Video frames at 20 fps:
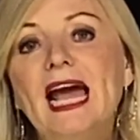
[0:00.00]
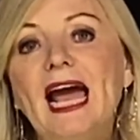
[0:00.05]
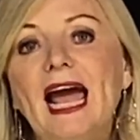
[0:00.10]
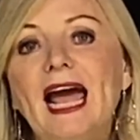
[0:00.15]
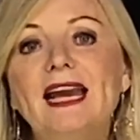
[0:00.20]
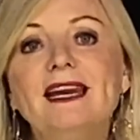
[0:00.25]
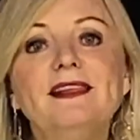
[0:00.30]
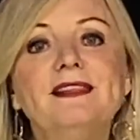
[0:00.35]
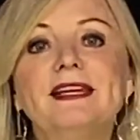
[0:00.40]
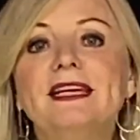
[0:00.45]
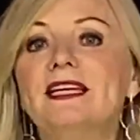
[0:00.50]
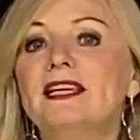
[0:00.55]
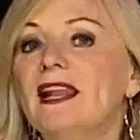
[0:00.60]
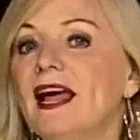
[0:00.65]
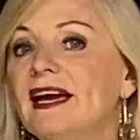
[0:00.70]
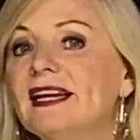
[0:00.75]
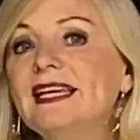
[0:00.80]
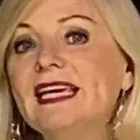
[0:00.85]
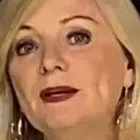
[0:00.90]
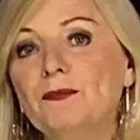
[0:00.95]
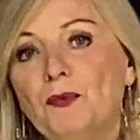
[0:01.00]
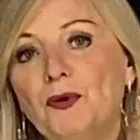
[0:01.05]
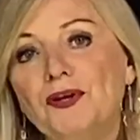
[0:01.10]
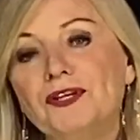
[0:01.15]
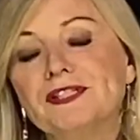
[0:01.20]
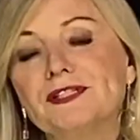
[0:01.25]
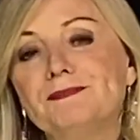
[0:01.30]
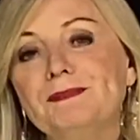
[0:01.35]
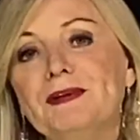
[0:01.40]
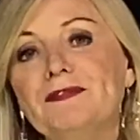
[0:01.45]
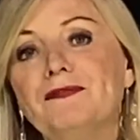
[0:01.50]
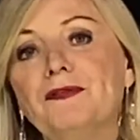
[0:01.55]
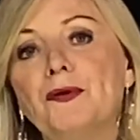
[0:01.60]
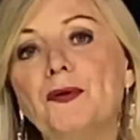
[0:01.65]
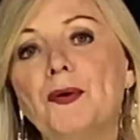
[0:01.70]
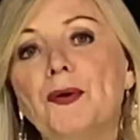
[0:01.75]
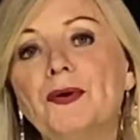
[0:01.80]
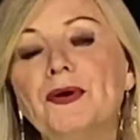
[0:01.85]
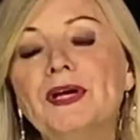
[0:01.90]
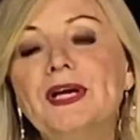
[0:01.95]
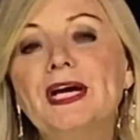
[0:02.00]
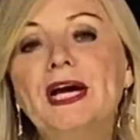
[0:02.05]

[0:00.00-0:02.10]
anything like it was before